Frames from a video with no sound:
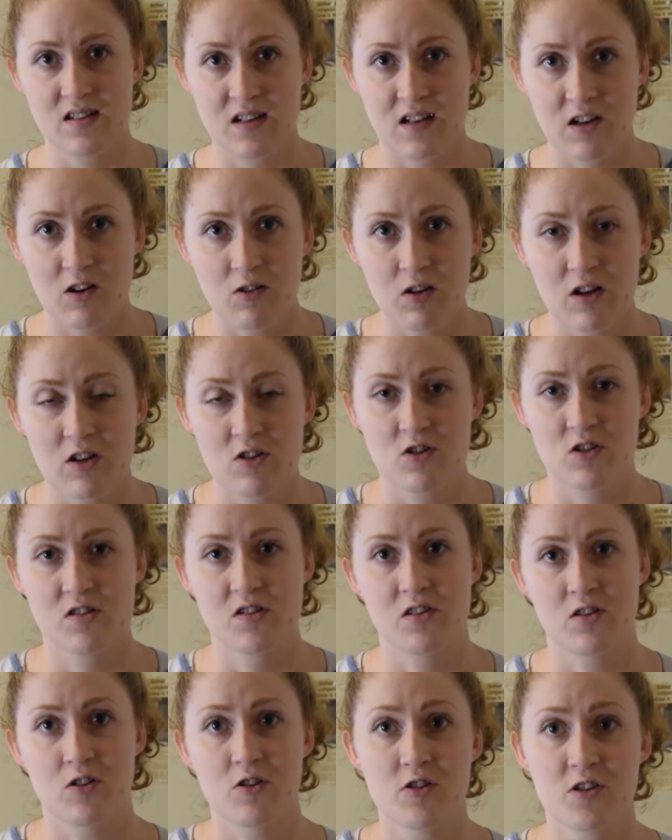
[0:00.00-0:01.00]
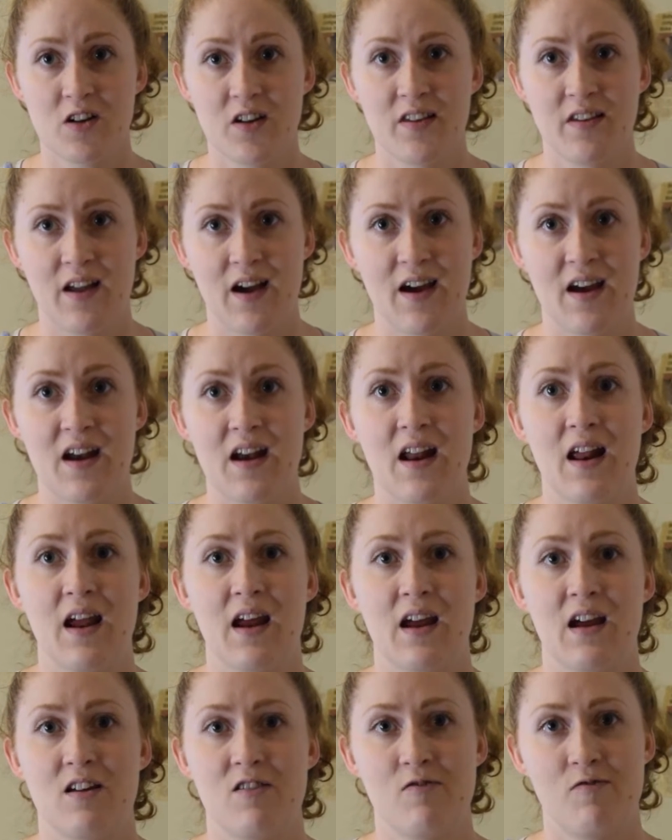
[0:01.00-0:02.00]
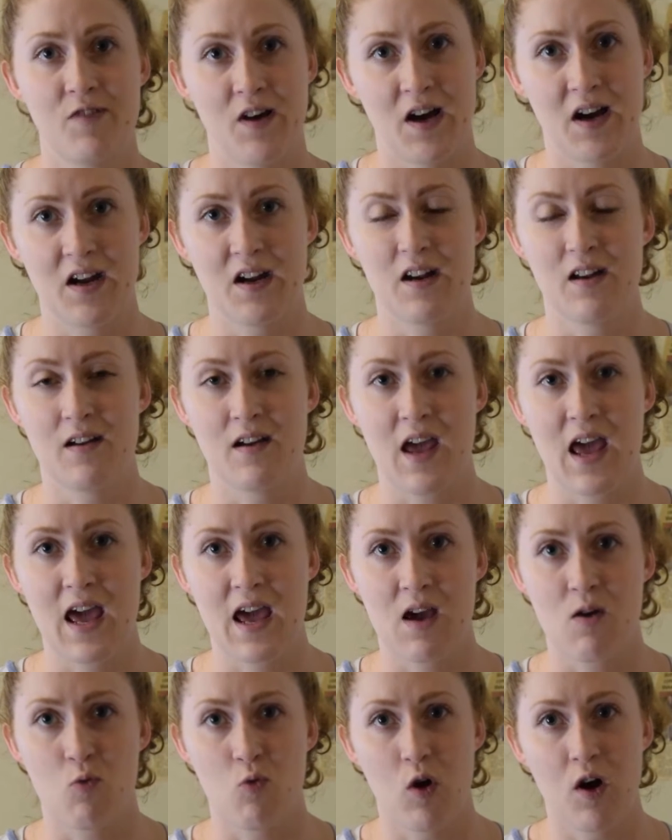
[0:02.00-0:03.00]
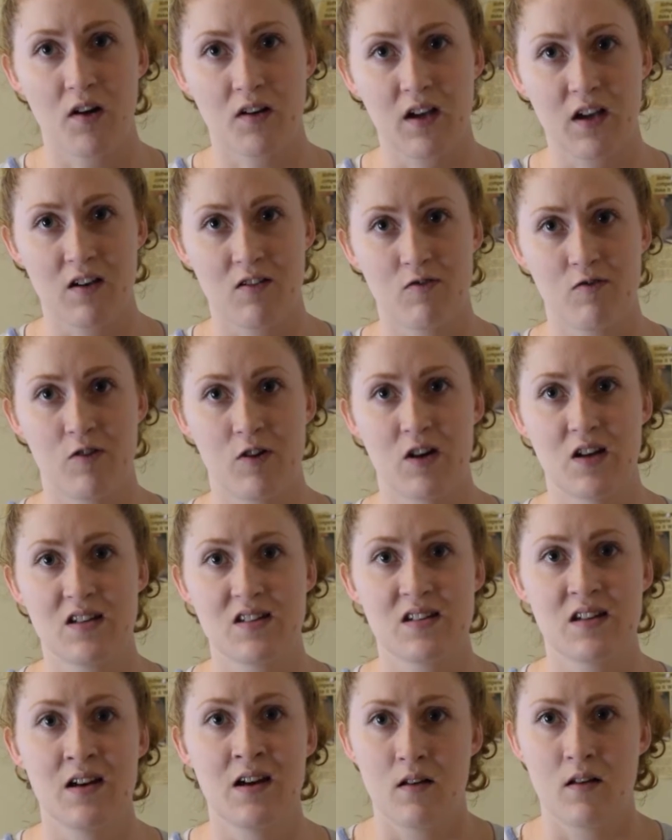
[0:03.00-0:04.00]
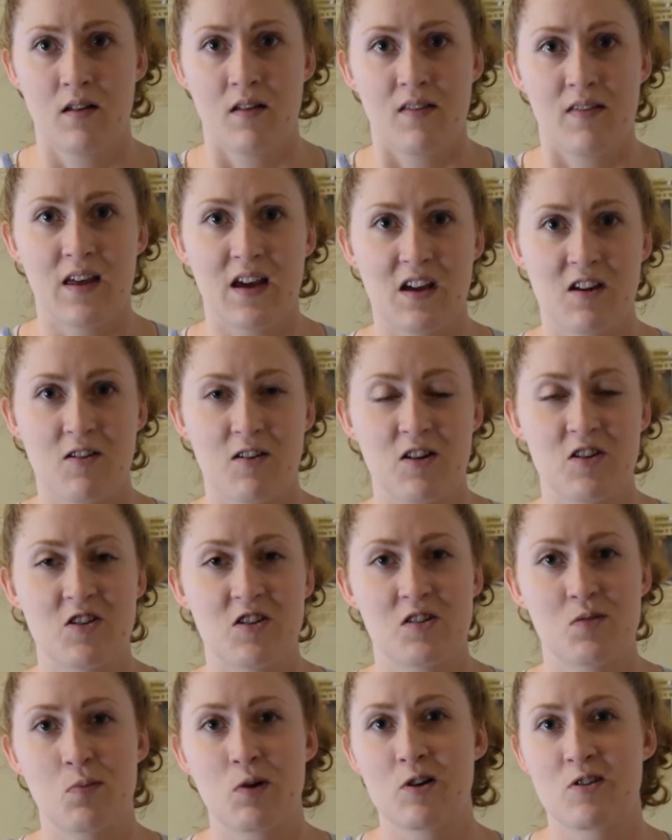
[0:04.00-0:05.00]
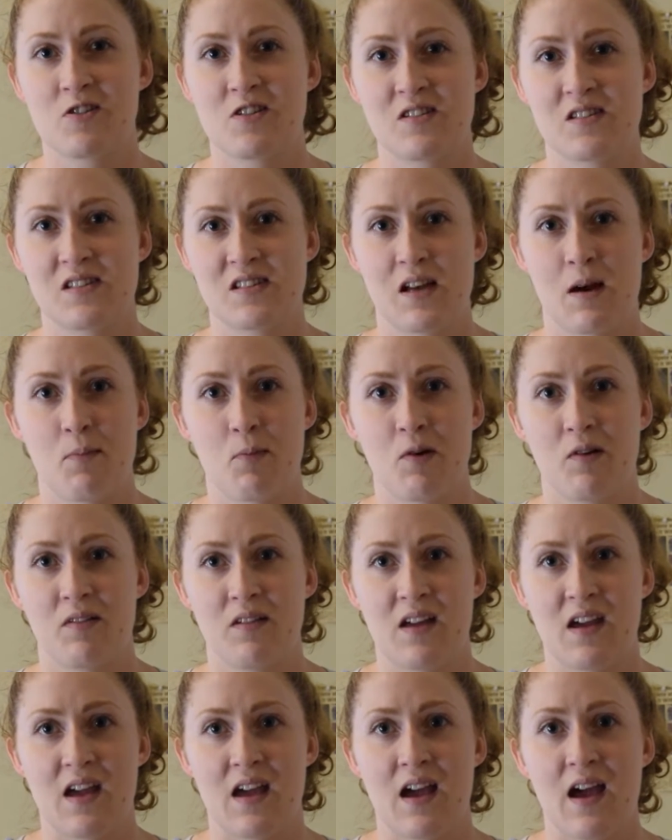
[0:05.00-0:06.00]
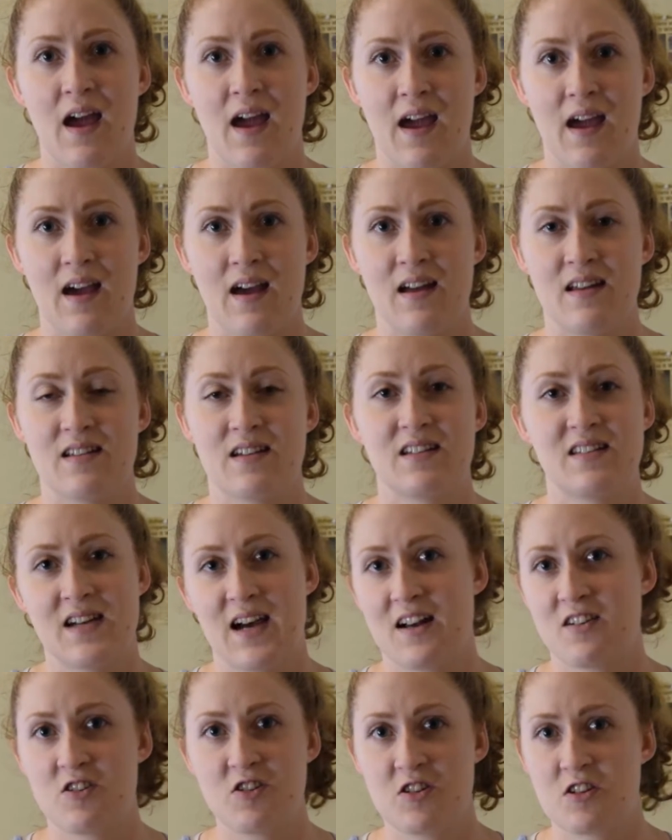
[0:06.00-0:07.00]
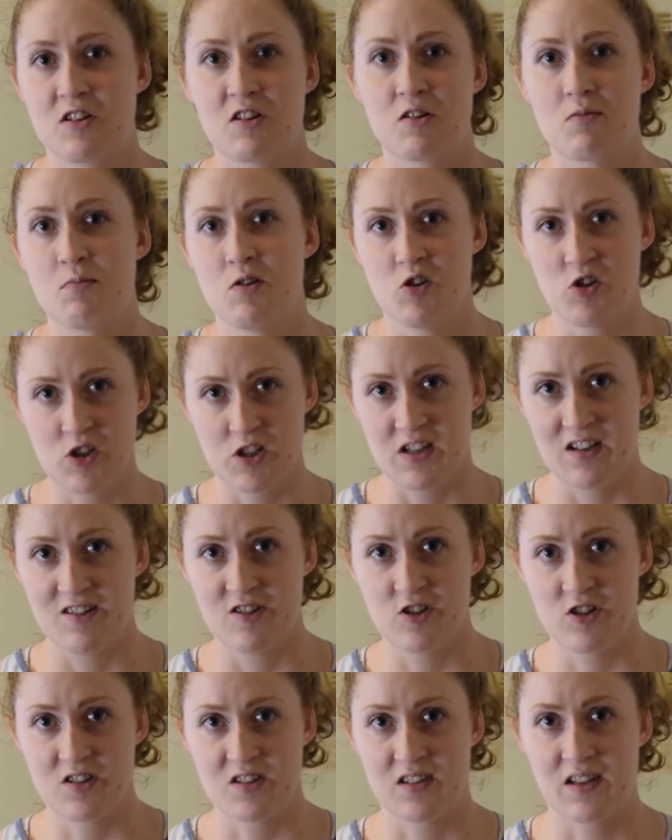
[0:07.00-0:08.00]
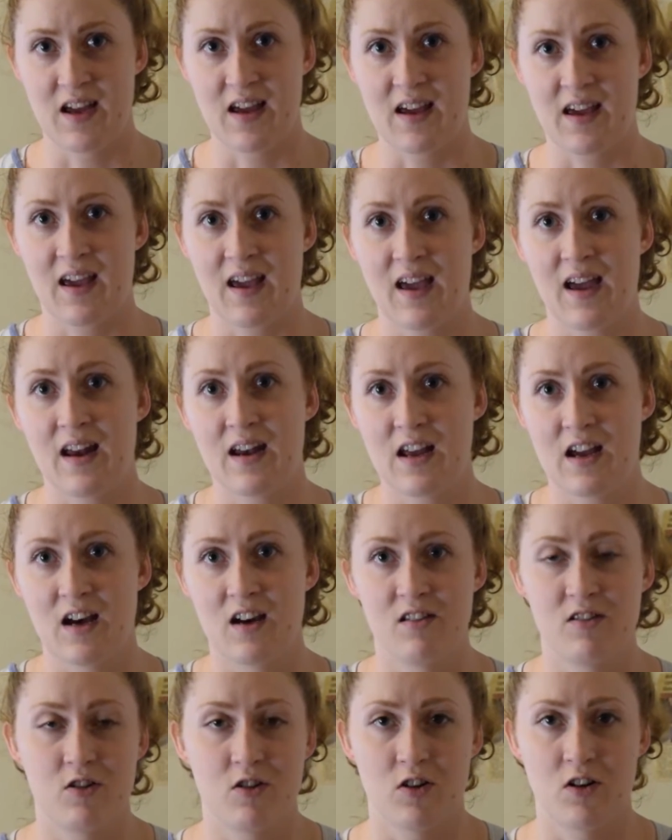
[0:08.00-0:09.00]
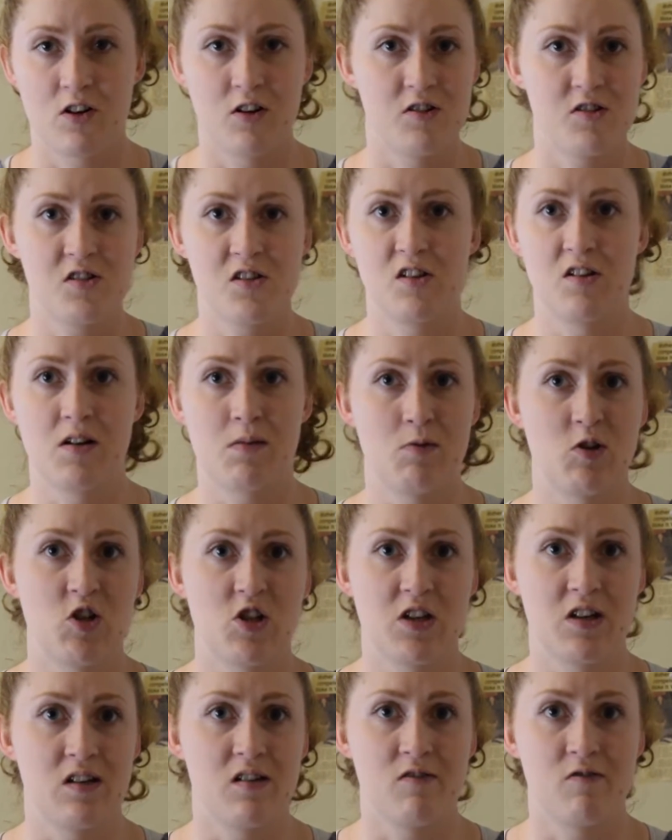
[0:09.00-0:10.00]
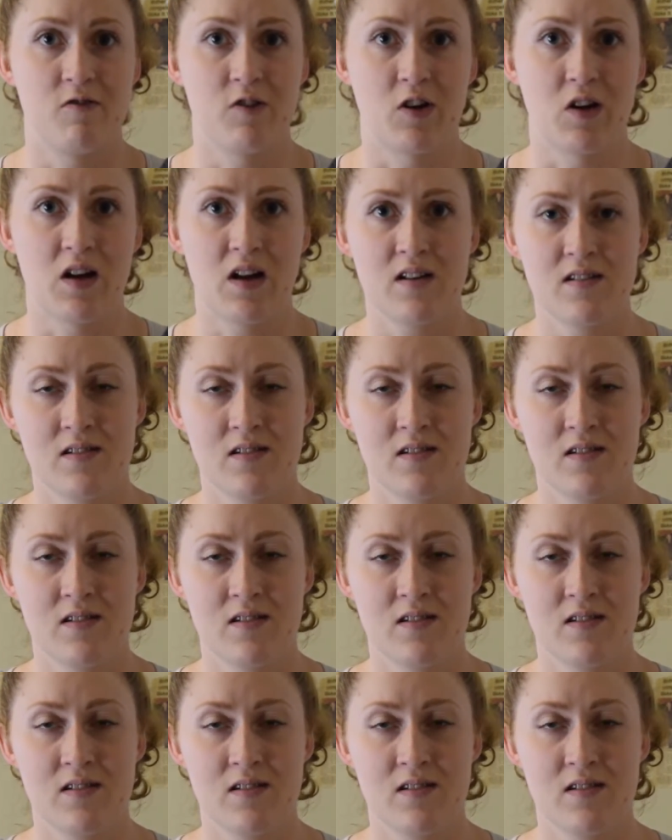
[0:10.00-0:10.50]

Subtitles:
you can just search online and find a walking foot that you can just purchase separately and attach to your machine just like any other sewing machine foot.